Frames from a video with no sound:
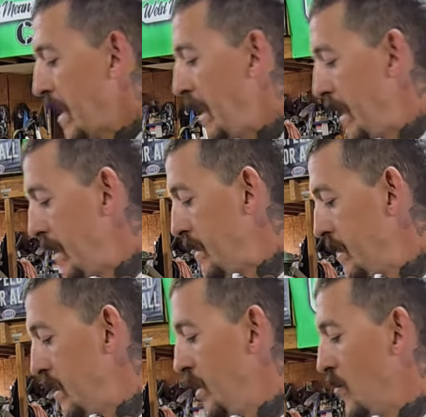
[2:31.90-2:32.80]

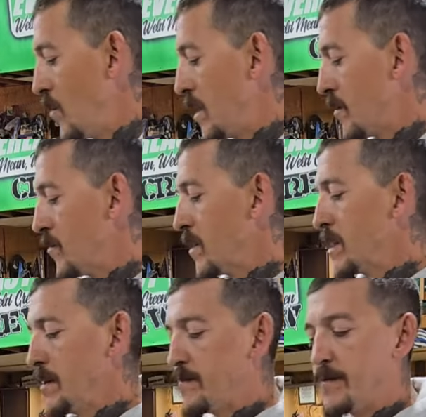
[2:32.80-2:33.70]
and you want to
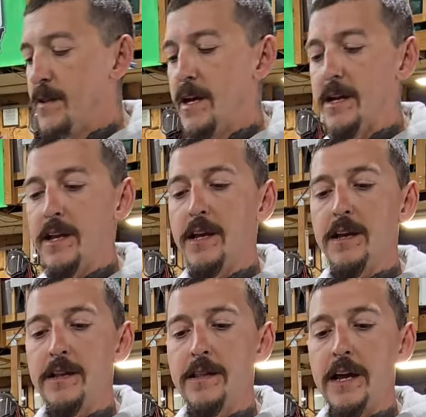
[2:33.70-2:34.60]
really flood
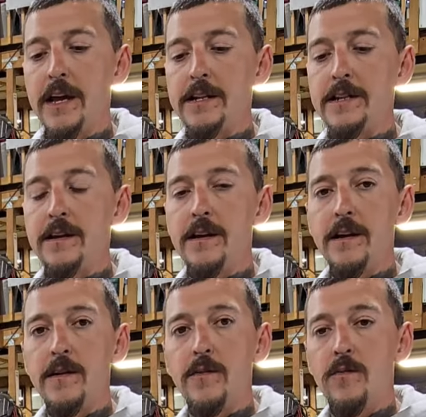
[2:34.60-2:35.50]
that
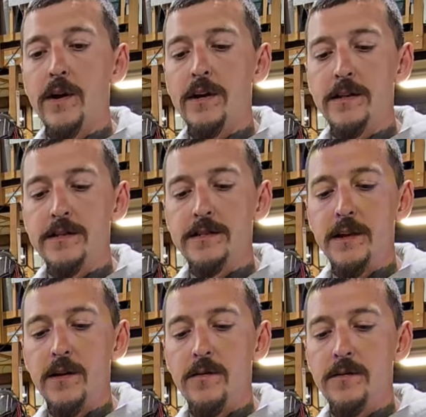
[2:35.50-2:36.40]
weld
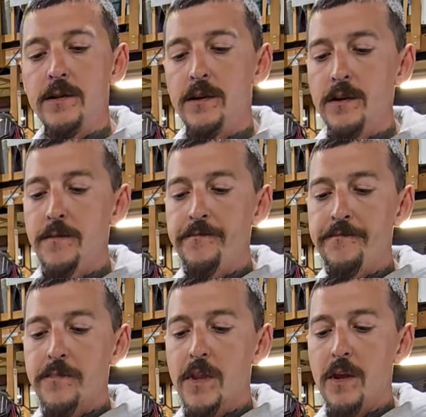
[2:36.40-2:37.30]
zone
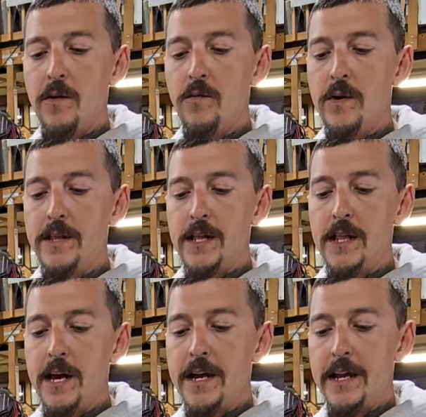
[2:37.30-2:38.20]
with a
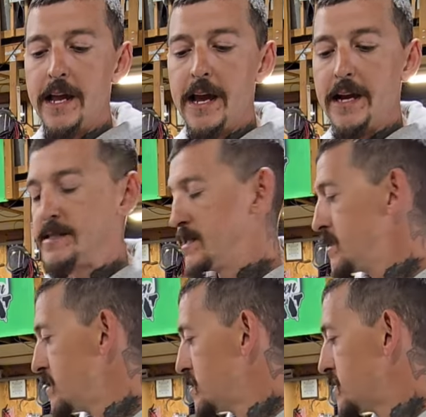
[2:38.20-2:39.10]
lot of
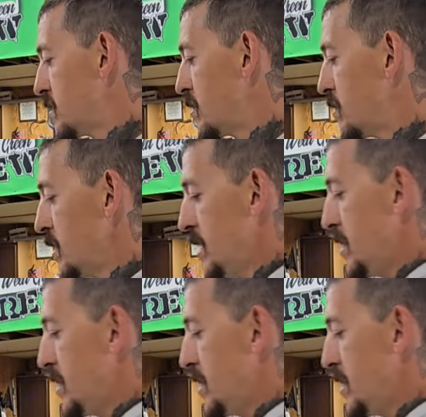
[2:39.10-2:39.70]
gas. So